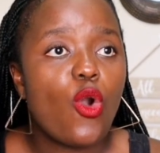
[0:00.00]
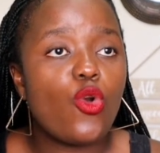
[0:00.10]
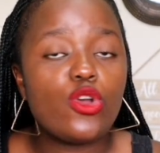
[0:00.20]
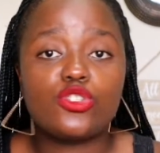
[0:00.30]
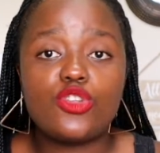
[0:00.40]

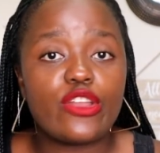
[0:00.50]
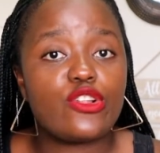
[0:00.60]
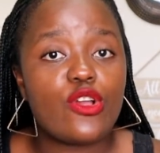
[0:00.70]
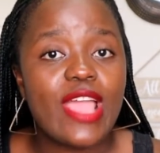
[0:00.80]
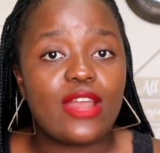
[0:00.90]
who's
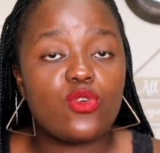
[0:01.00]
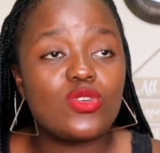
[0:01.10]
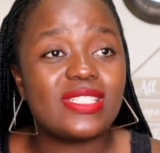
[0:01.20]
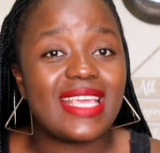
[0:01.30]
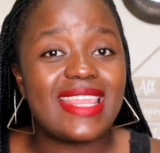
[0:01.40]
not loyal,
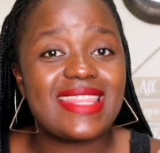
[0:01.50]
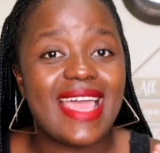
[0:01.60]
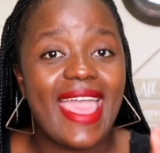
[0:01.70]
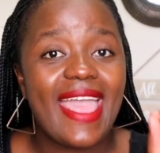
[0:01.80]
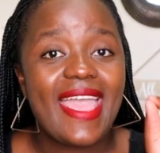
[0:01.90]
who's in
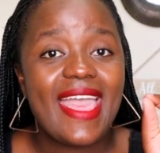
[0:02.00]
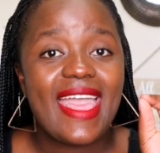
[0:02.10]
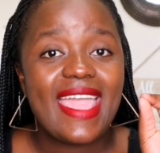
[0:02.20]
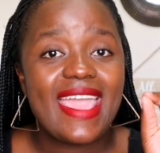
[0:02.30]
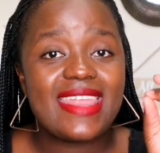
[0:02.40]
the
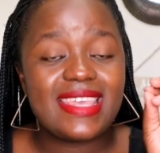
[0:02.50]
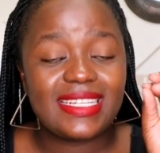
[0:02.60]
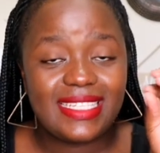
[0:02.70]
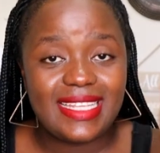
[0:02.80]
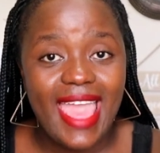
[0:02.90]

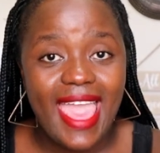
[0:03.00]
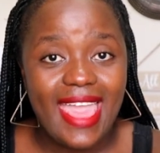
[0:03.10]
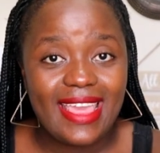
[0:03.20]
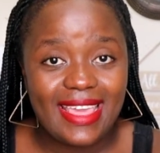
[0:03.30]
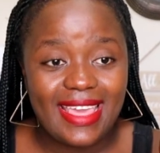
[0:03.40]

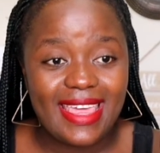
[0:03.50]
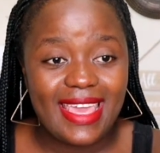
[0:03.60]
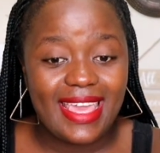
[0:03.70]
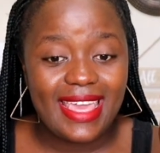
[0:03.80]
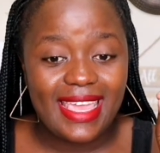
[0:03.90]

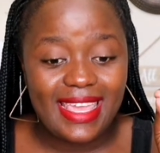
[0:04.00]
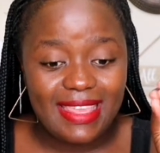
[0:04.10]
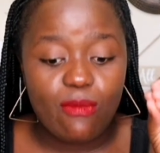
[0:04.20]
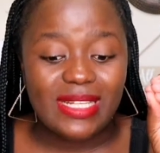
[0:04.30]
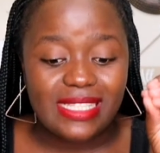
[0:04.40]

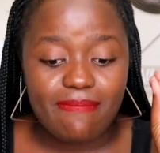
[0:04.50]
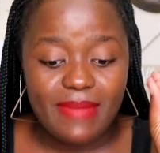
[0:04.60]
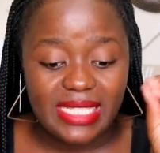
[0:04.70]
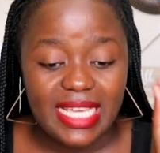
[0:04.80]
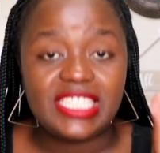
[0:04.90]
WhatsApp
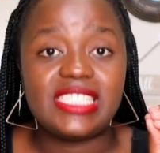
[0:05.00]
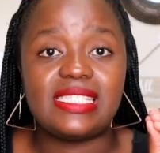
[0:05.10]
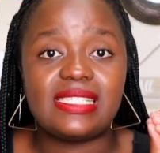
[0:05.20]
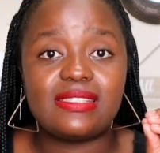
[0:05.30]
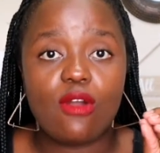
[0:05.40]

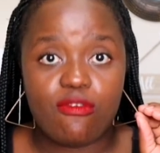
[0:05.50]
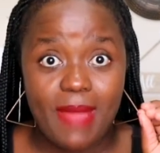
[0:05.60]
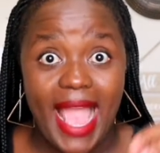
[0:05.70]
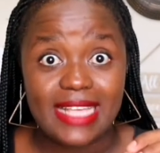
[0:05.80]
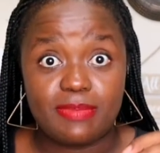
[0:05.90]
messages of
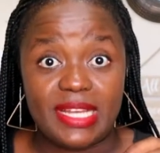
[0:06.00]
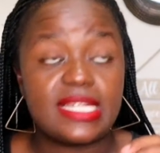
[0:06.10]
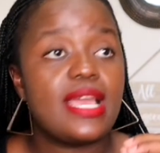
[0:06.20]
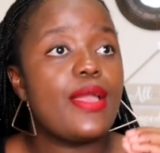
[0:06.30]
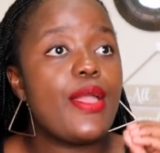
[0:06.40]
my husband.
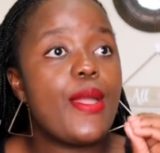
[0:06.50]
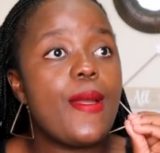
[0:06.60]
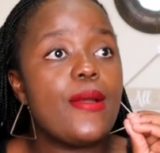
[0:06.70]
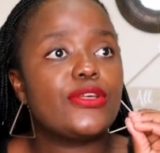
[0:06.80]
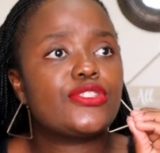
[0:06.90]

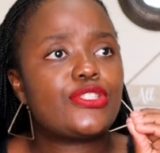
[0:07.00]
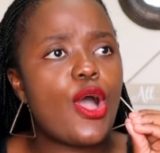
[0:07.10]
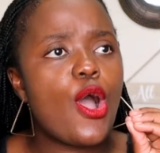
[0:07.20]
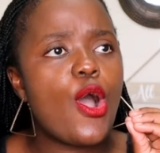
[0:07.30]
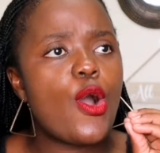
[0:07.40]
So
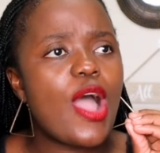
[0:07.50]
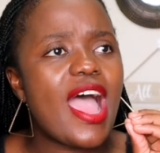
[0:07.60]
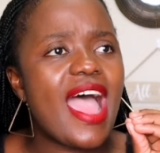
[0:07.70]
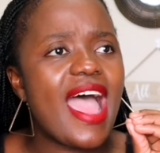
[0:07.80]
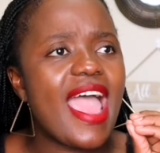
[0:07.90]

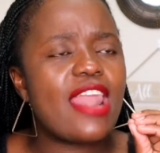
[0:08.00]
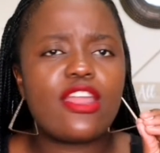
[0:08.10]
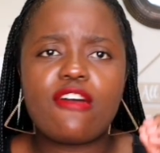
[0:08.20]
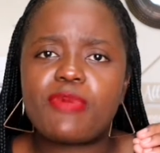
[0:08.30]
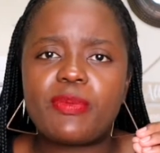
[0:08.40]
a
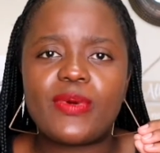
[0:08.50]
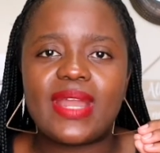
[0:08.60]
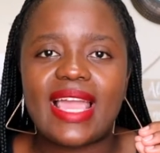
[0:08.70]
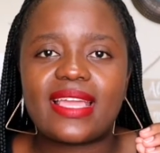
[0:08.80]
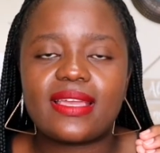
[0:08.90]
lot of people
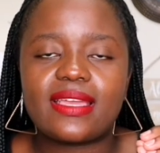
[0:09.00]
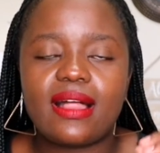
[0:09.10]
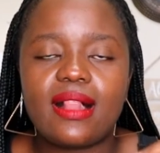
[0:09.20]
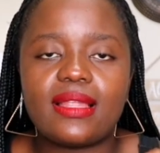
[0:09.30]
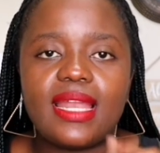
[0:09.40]
were like,
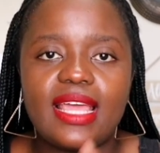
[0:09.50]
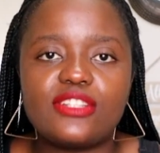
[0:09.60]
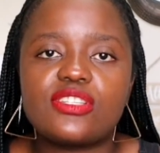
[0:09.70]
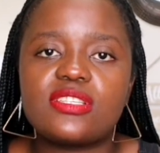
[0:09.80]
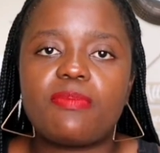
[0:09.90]
girl,
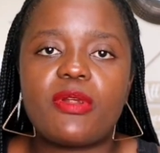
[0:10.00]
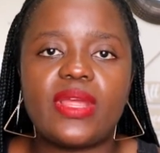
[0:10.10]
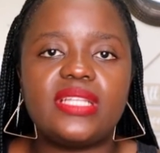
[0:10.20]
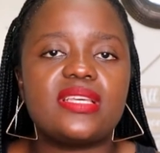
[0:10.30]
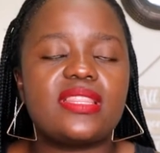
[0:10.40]
learn to
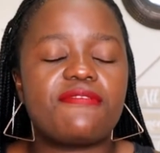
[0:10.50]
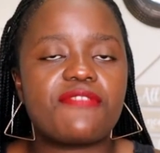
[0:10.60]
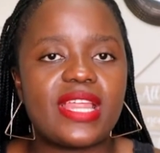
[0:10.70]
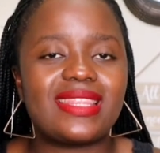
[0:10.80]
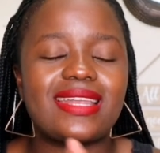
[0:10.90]
separate
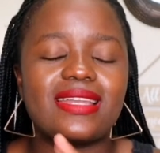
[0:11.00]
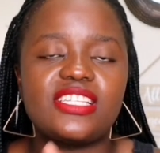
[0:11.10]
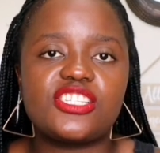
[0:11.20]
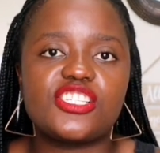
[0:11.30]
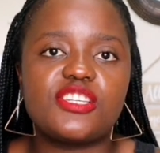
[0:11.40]
the
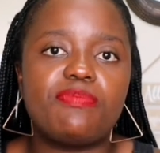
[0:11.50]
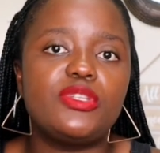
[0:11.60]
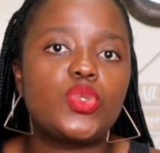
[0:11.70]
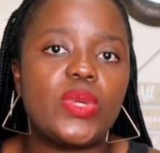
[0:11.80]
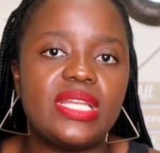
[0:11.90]
relationship
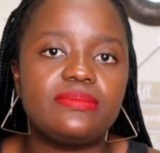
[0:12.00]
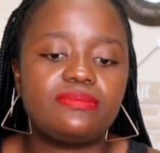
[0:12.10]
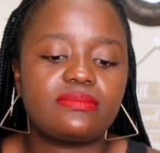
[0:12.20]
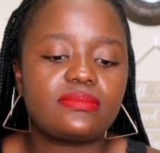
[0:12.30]
between